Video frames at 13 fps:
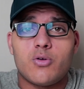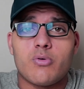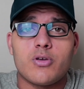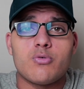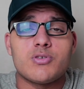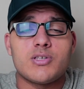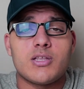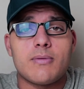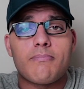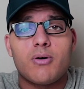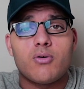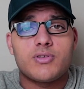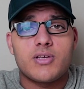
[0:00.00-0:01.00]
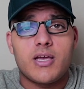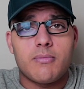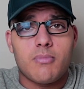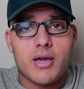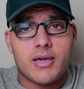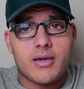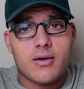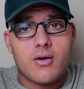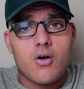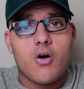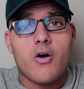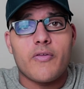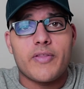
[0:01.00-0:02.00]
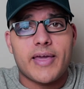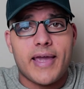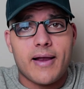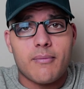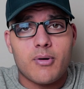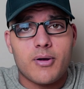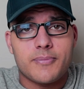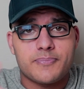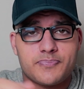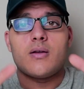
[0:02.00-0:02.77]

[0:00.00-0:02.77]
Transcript: You are using the built-in mic on the camera.